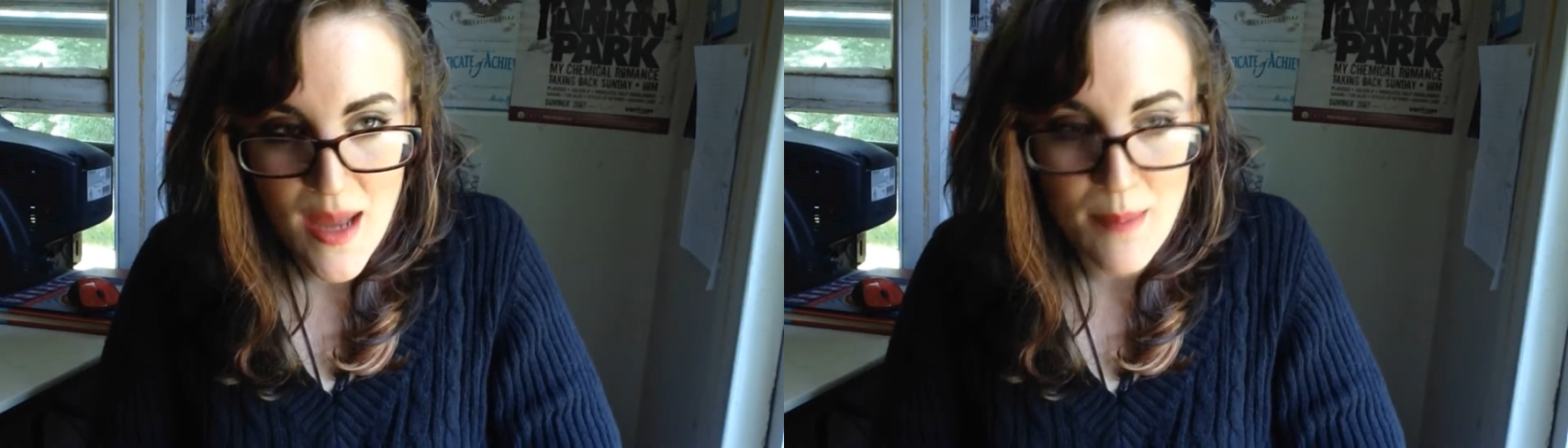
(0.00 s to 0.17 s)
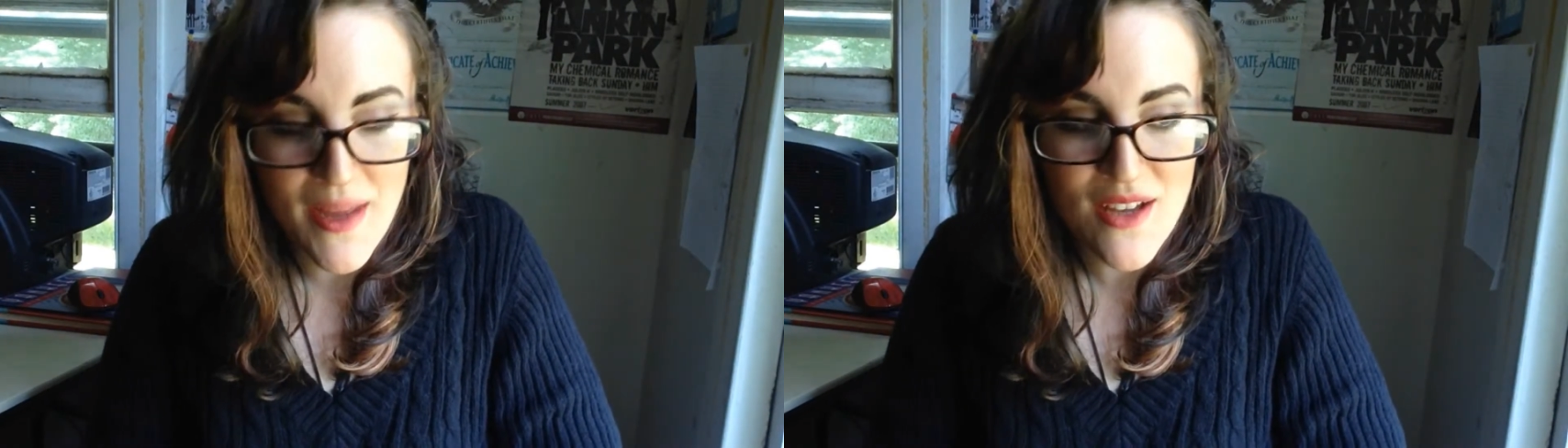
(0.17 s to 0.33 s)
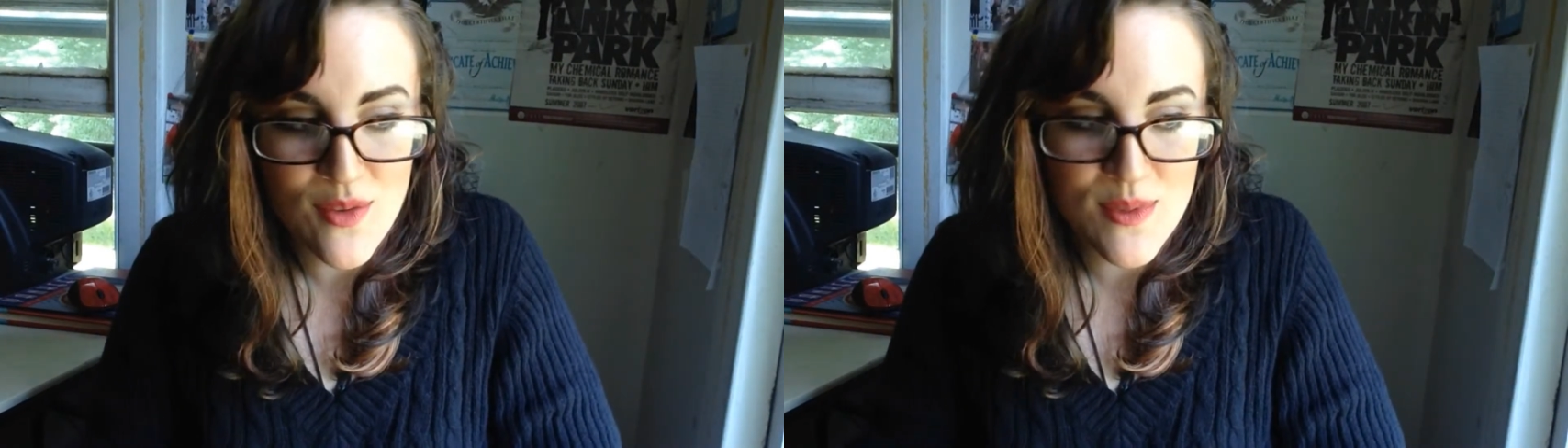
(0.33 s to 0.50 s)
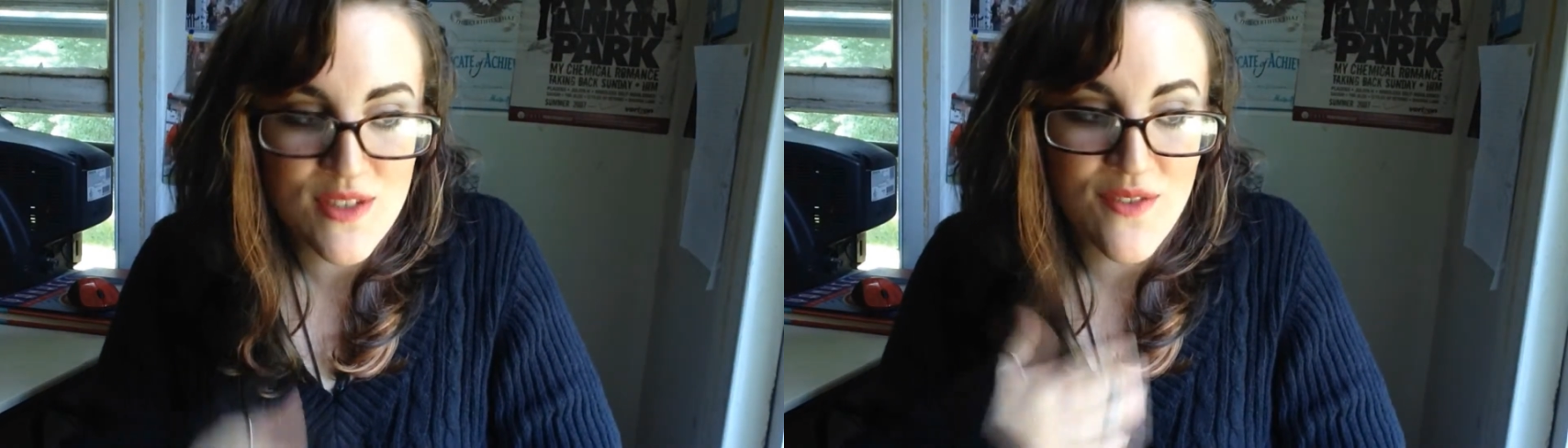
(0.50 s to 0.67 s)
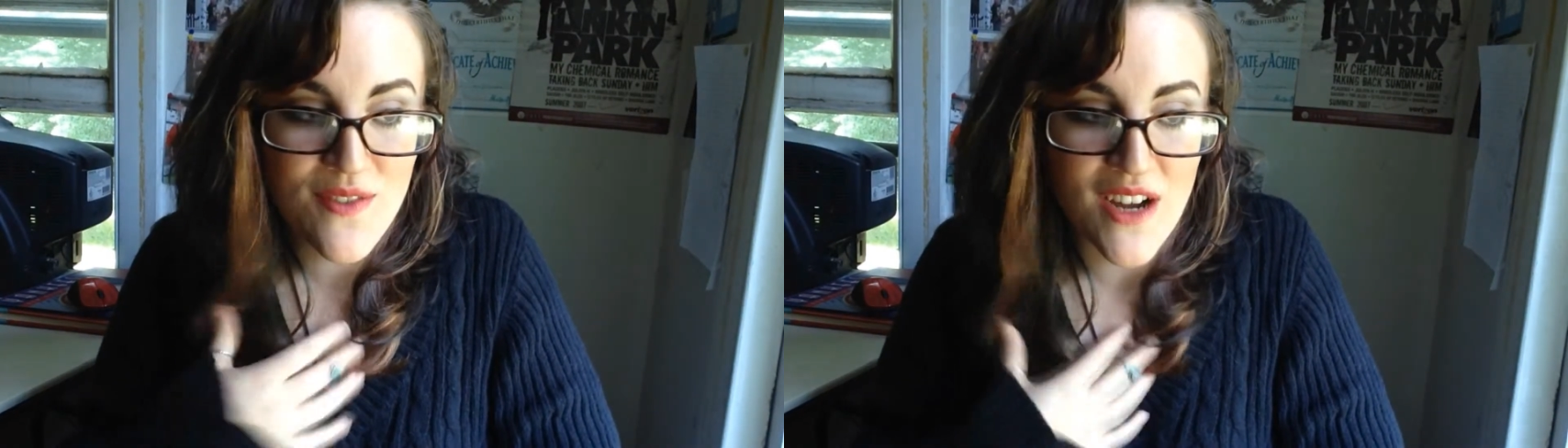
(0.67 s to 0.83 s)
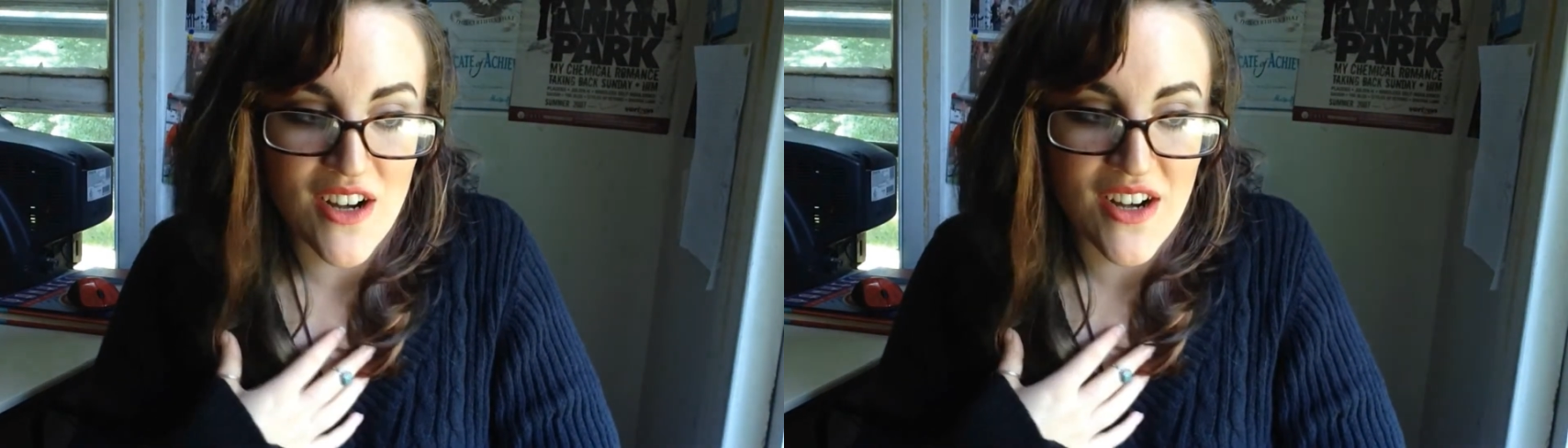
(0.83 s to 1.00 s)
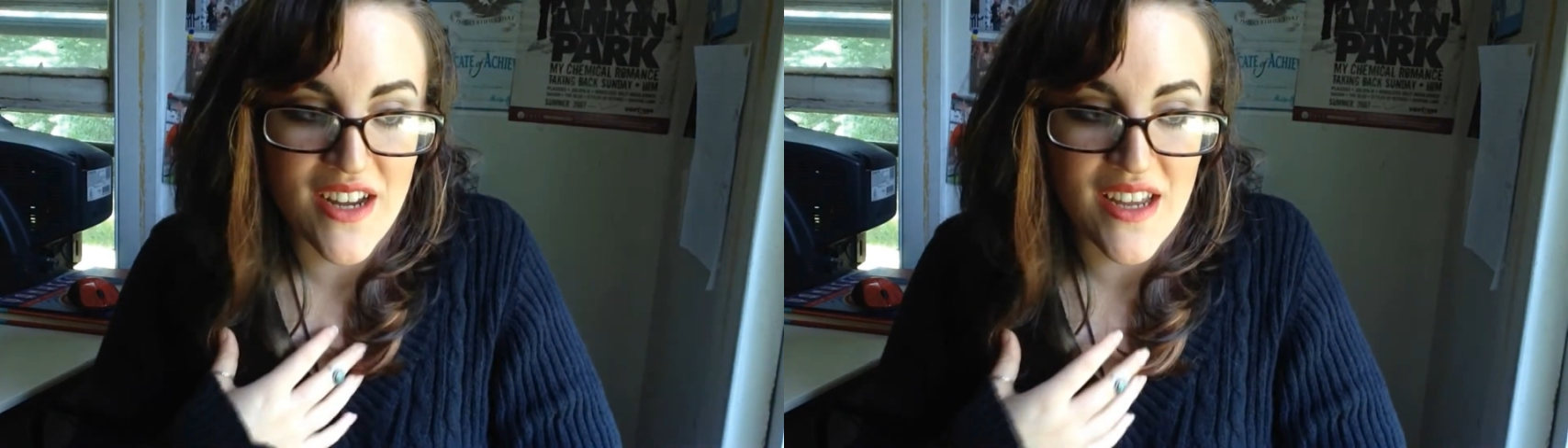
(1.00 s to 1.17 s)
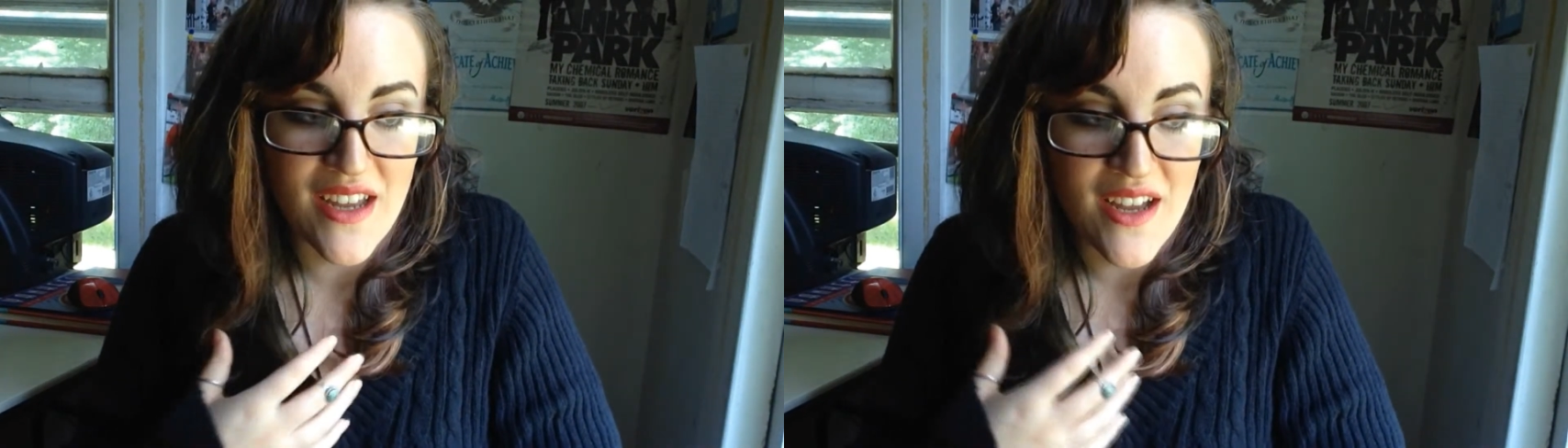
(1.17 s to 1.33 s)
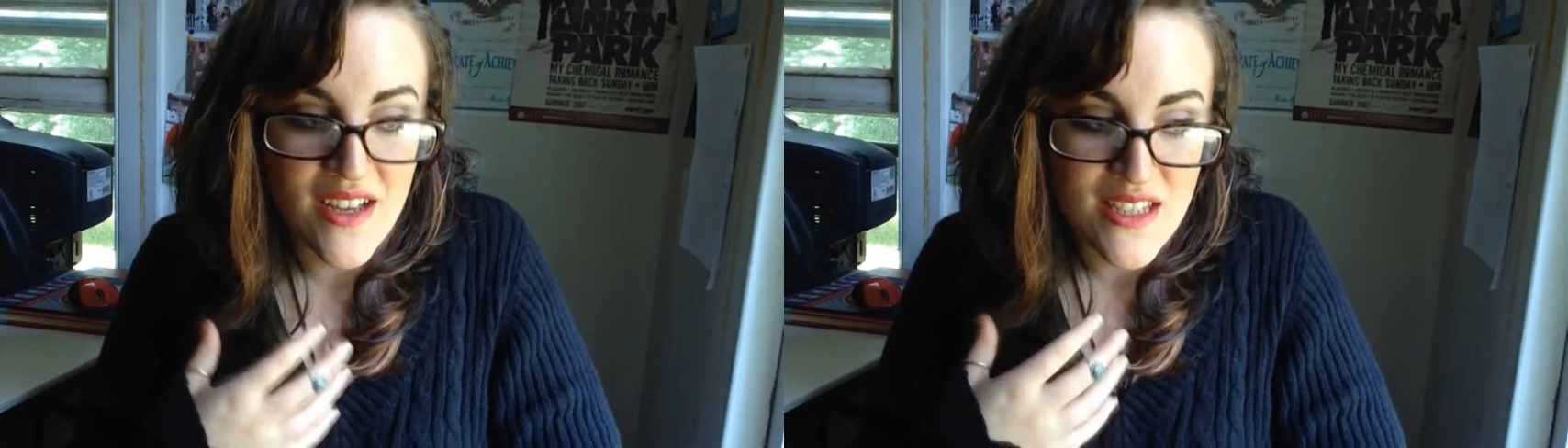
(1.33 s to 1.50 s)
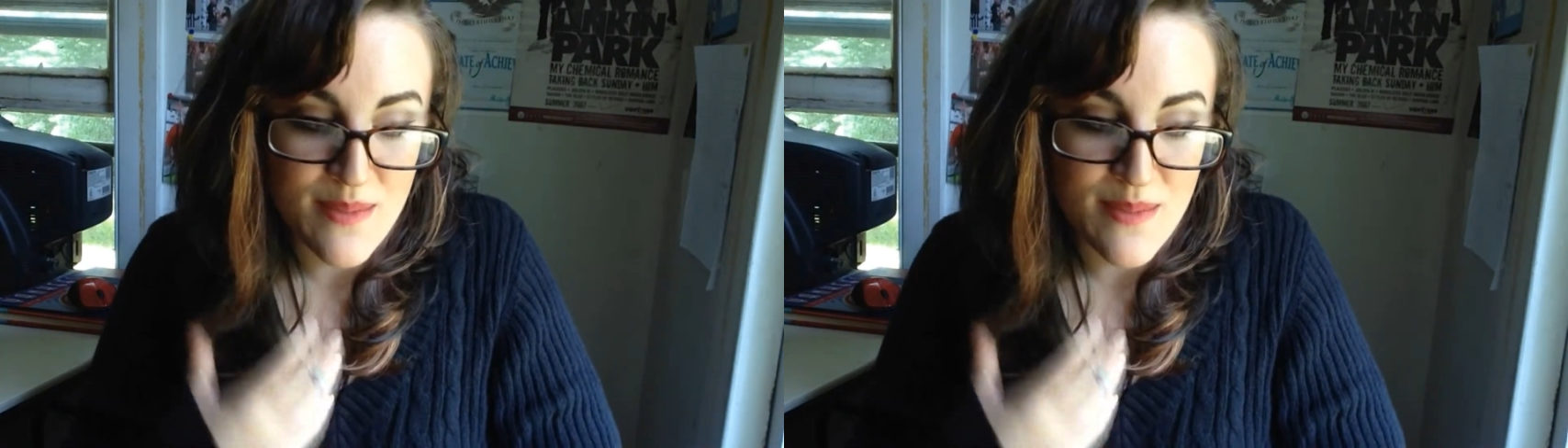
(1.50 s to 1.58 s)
And Michael was a very